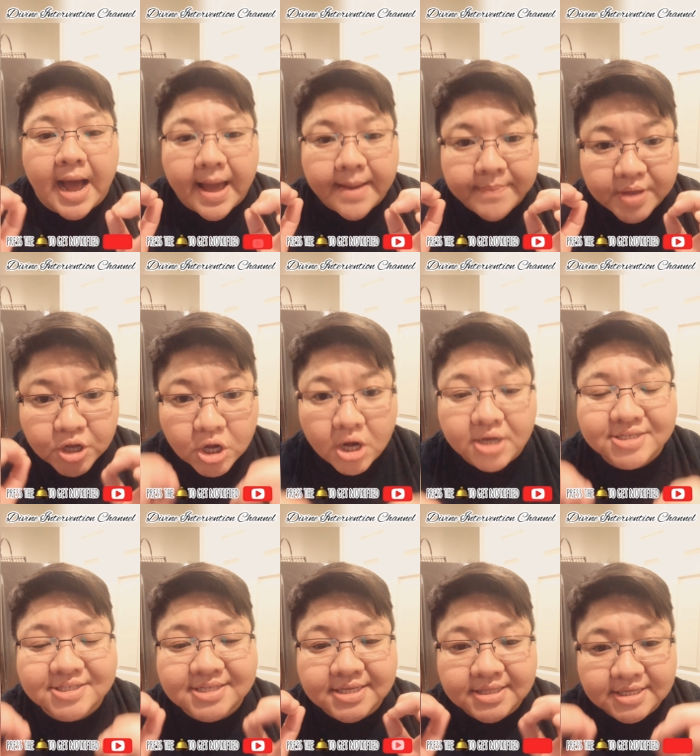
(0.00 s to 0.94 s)
I've been
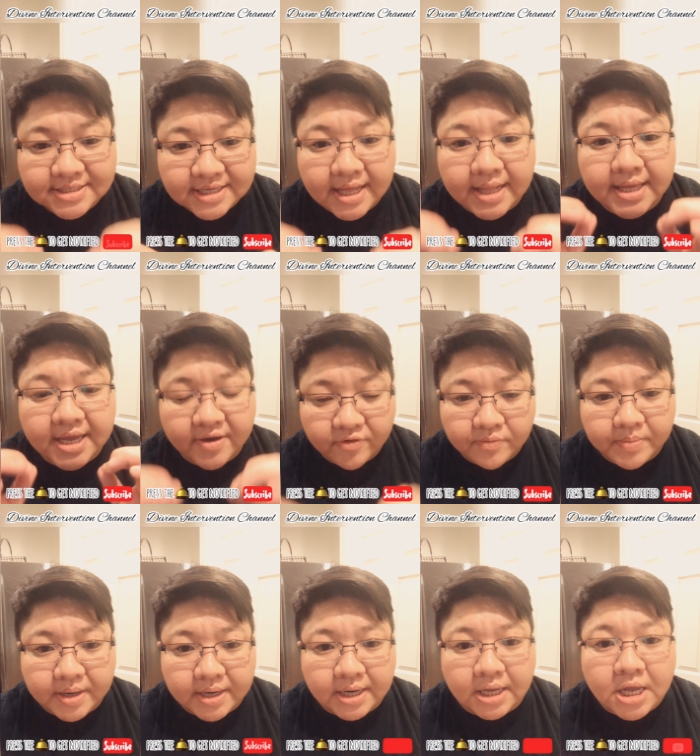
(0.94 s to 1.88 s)
constantly telling
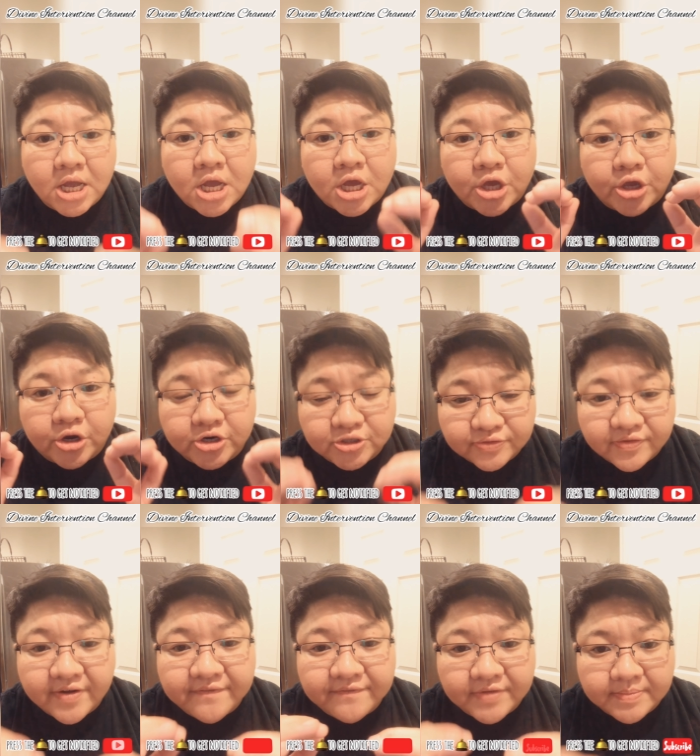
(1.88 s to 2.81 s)
everybody you're
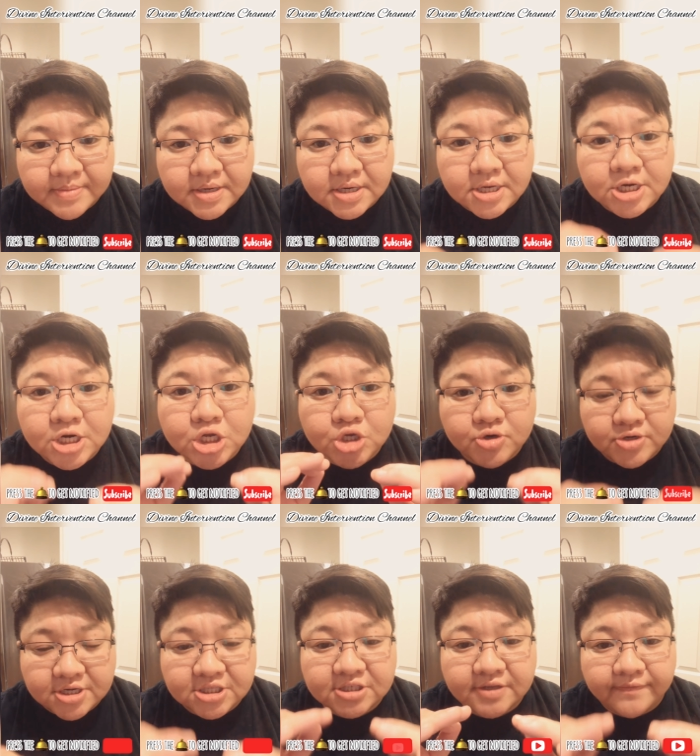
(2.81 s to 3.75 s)
divine feminine, you
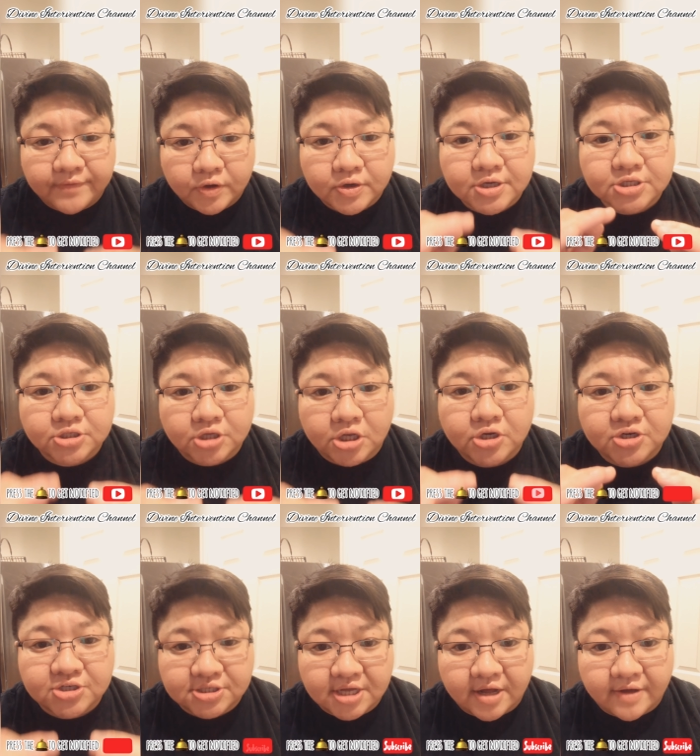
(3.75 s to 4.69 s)
need to focus on
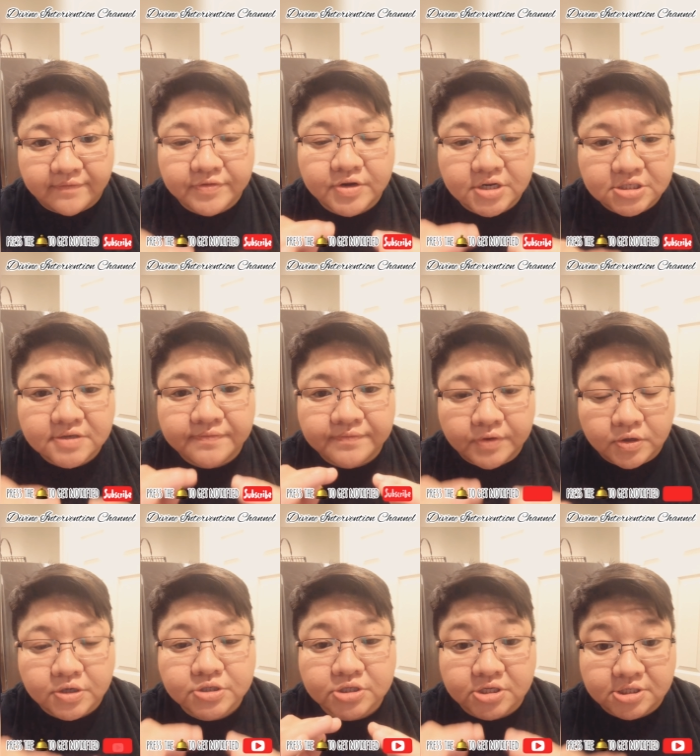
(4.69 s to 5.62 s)
yourself. You need to
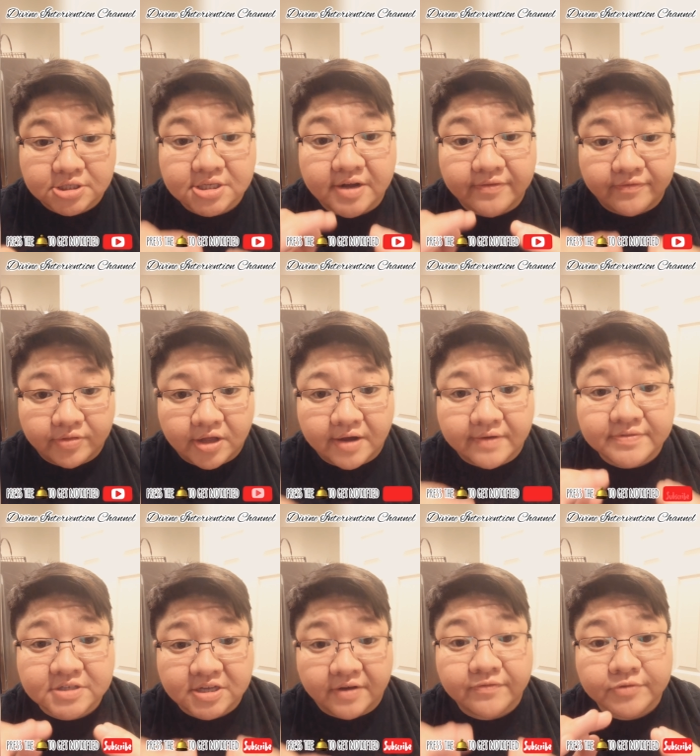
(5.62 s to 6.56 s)
focus on self
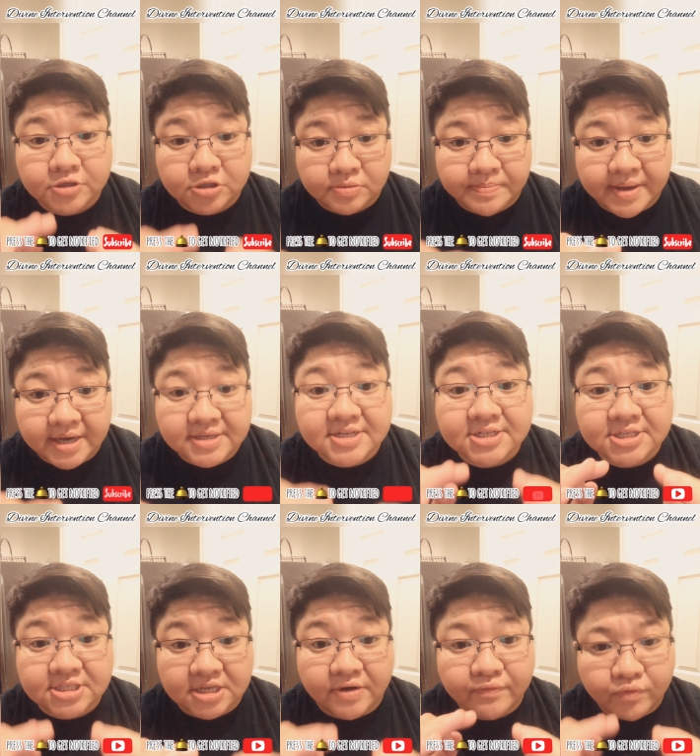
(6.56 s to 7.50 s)
love, self respect, and
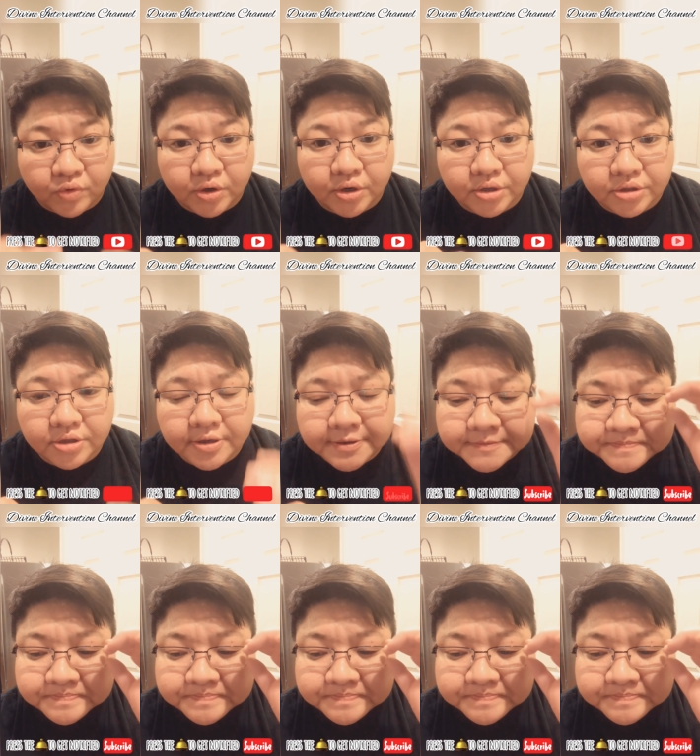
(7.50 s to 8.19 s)
self worth